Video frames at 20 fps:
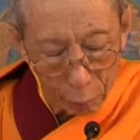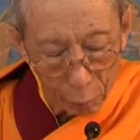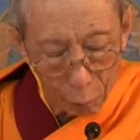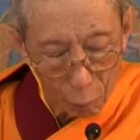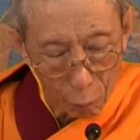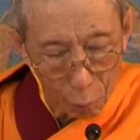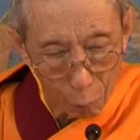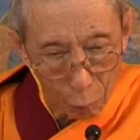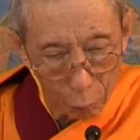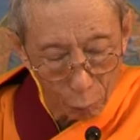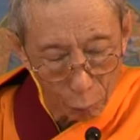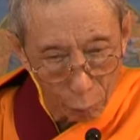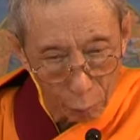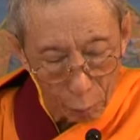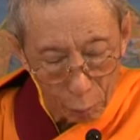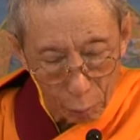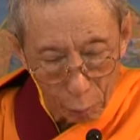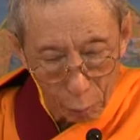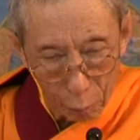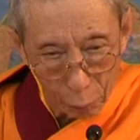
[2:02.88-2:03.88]

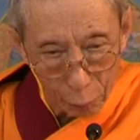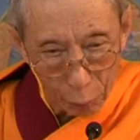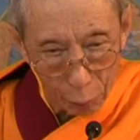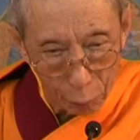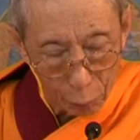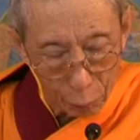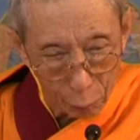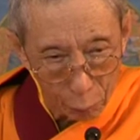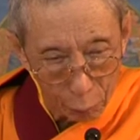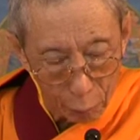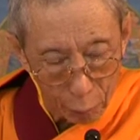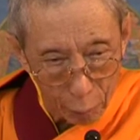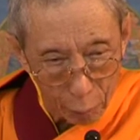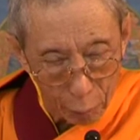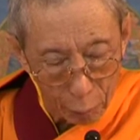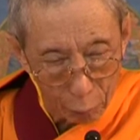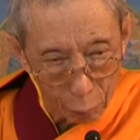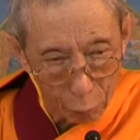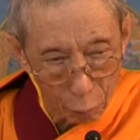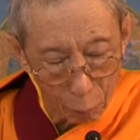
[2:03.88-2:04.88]
common view
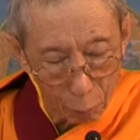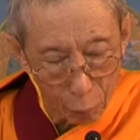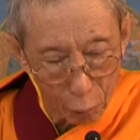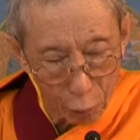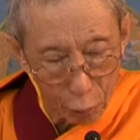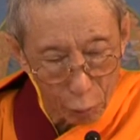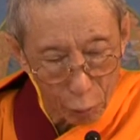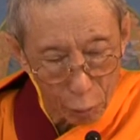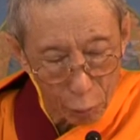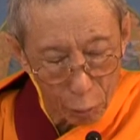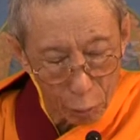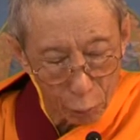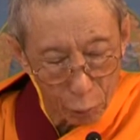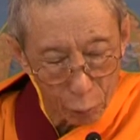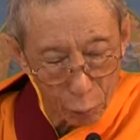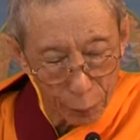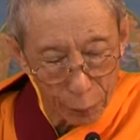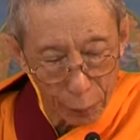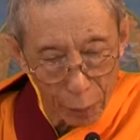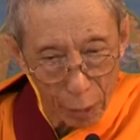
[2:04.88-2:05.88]
and common
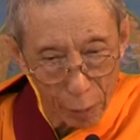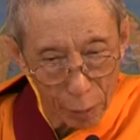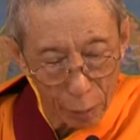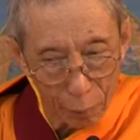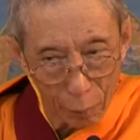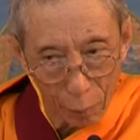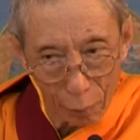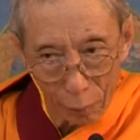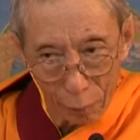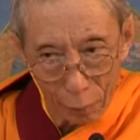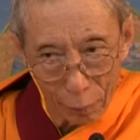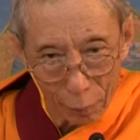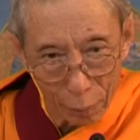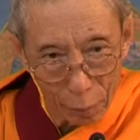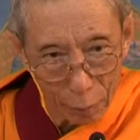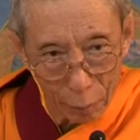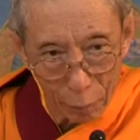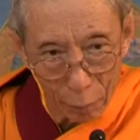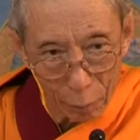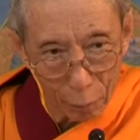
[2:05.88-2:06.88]
intention with animals.
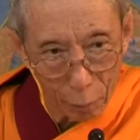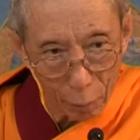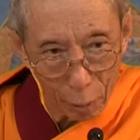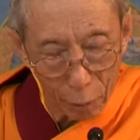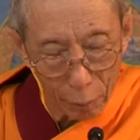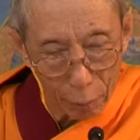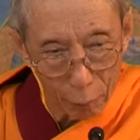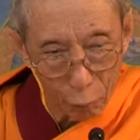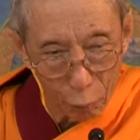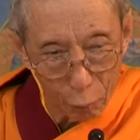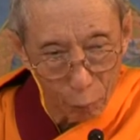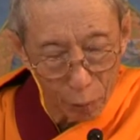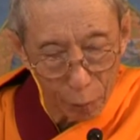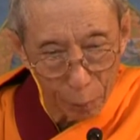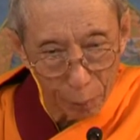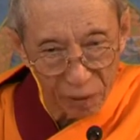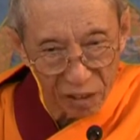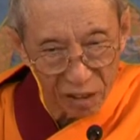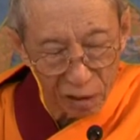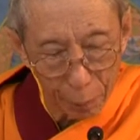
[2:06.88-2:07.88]
There's no any
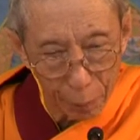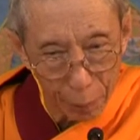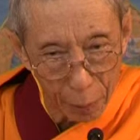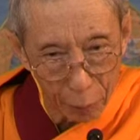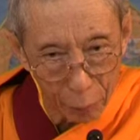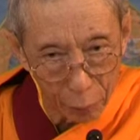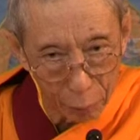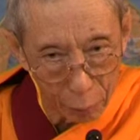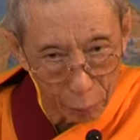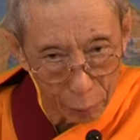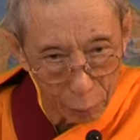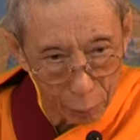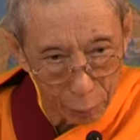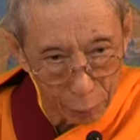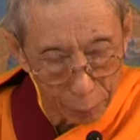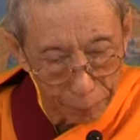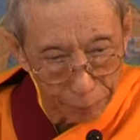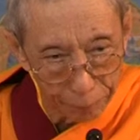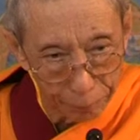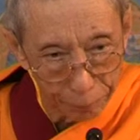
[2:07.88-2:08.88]
human being special. No?